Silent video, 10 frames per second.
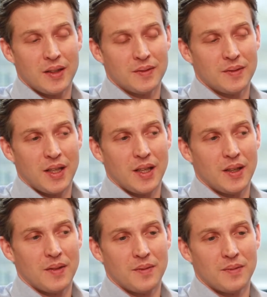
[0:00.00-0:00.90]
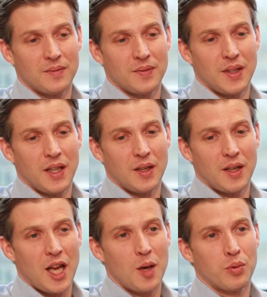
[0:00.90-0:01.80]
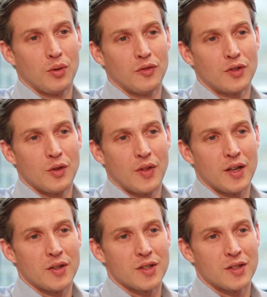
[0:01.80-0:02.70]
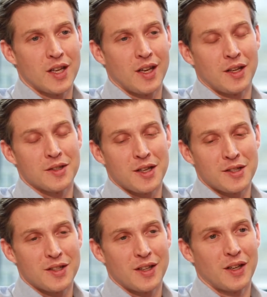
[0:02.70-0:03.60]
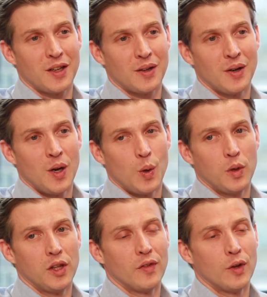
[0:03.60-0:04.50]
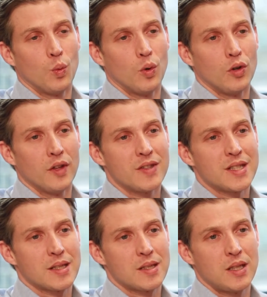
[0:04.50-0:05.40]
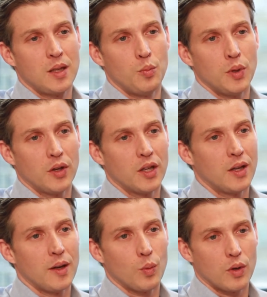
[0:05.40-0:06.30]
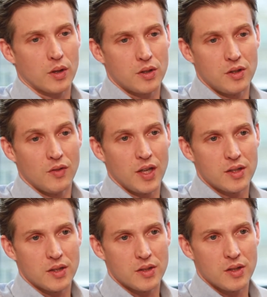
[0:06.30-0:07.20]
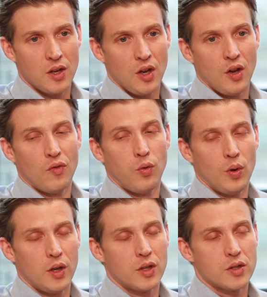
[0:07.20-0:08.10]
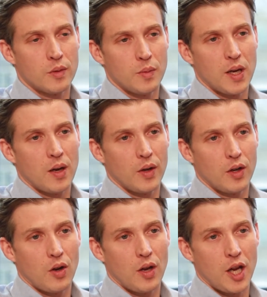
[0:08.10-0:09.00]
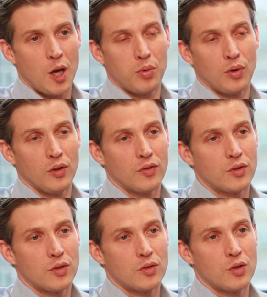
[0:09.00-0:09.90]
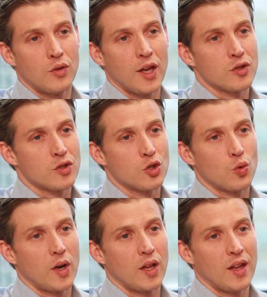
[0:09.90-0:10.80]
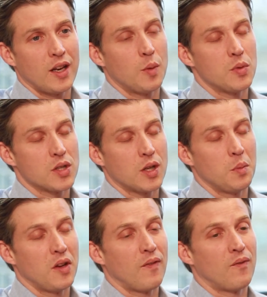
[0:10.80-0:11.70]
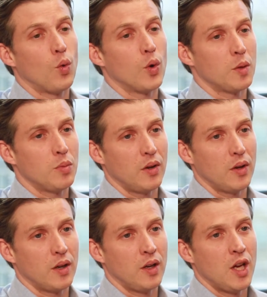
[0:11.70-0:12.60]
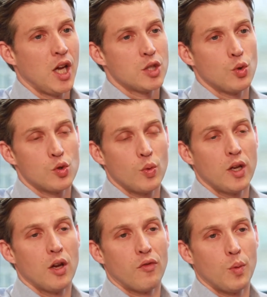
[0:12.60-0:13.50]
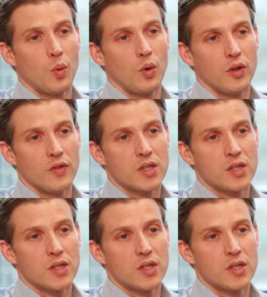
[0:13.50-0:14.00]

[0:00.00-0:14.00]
in April of 2010, as I sit here, we live in a world of 16 billion networked devices. 4 years from now, in April of 2020, that number is going to be 40 billion. So as we go from a world of